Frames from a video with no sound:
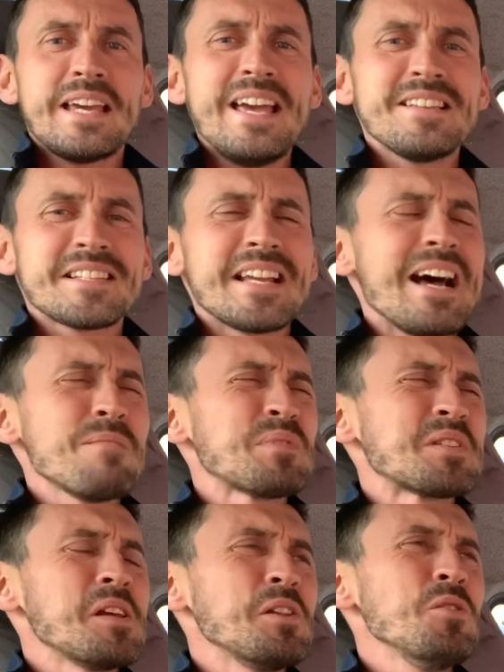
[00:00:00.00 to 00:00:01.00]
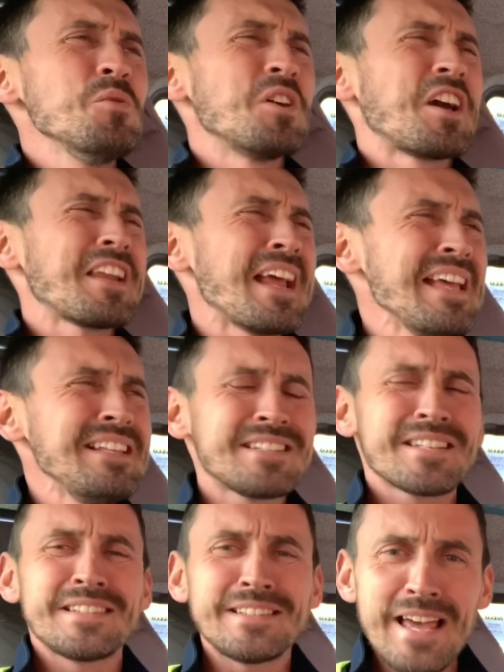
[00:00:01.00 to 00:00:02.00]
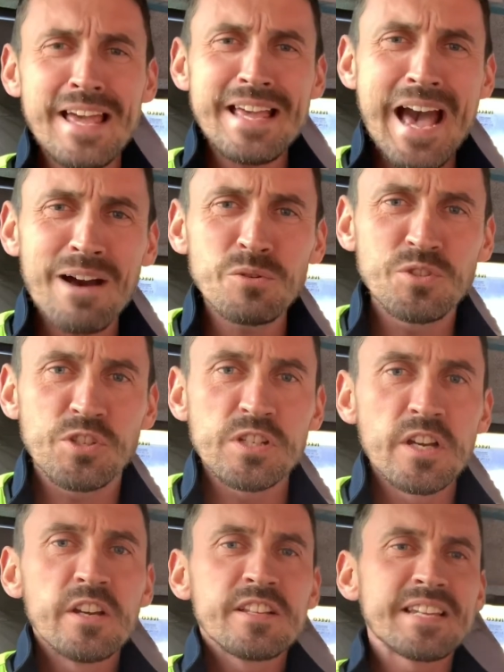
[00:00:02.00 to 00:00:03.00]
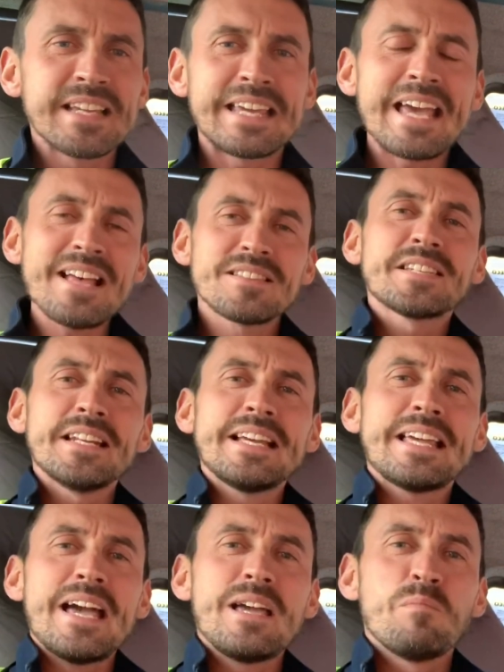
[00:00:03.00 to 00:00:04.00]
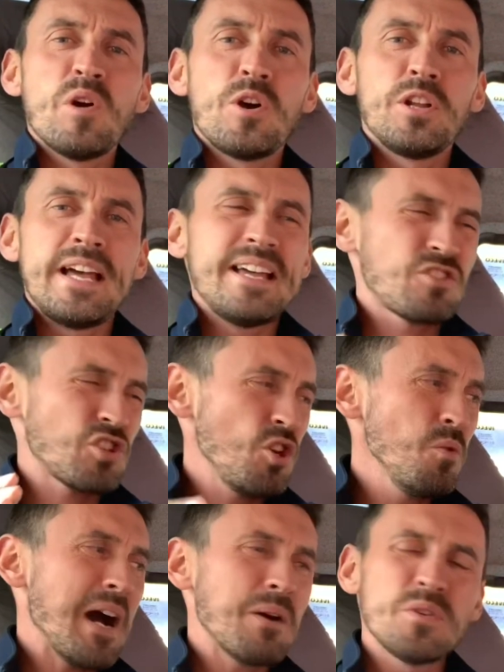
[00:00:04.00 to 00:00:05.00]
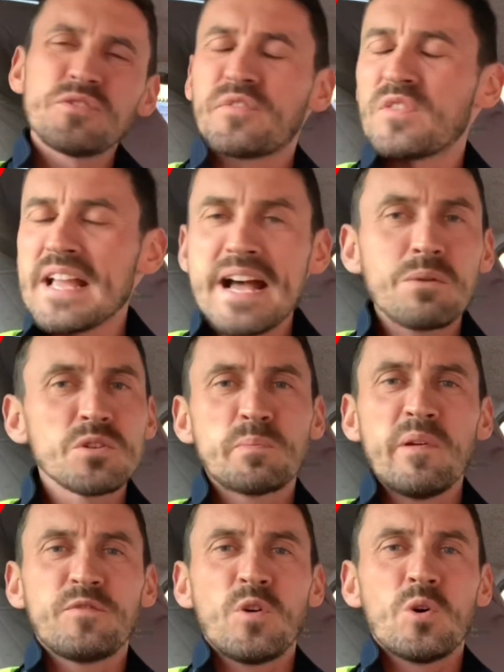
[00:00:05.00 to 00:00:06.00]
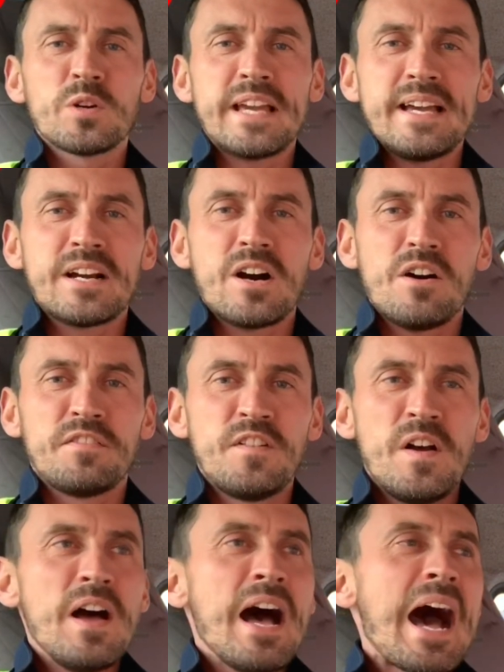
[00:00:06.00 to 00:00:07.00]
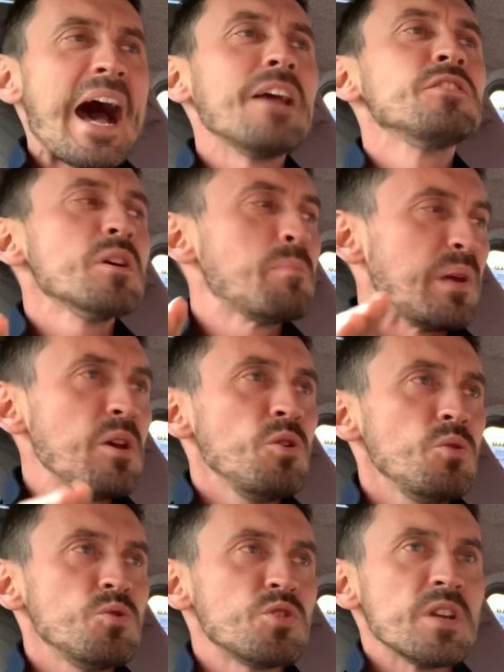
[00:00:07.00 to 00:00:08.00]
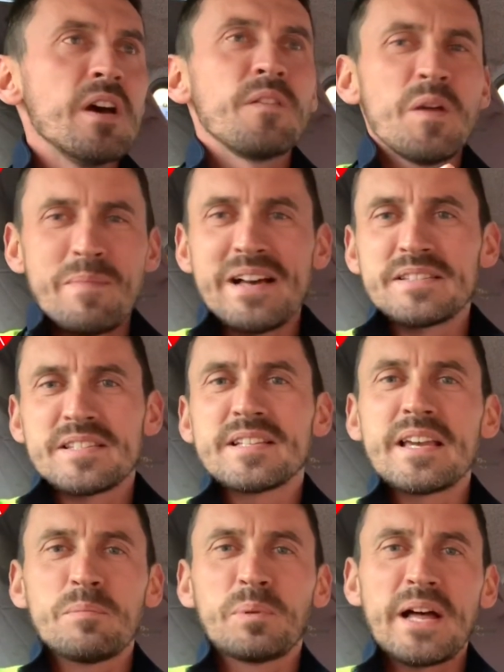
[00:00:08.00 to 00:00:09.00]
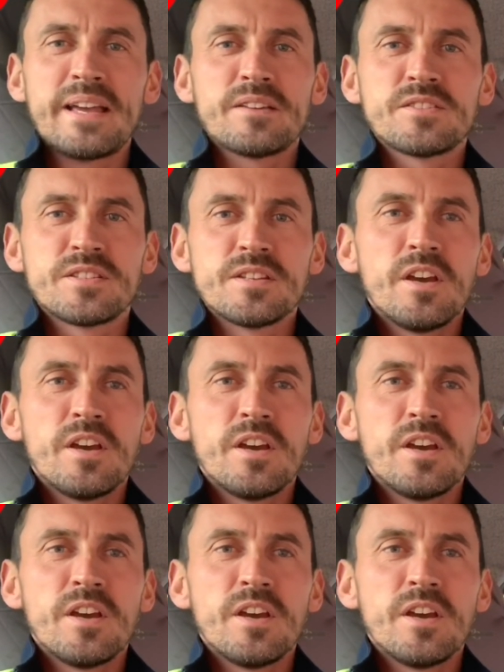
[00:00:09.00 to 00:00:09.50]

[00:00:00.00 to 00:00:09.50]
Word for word: it's an absolute great day out to get to the game early, two hours, three hours before kickoff, and abuse the Man City players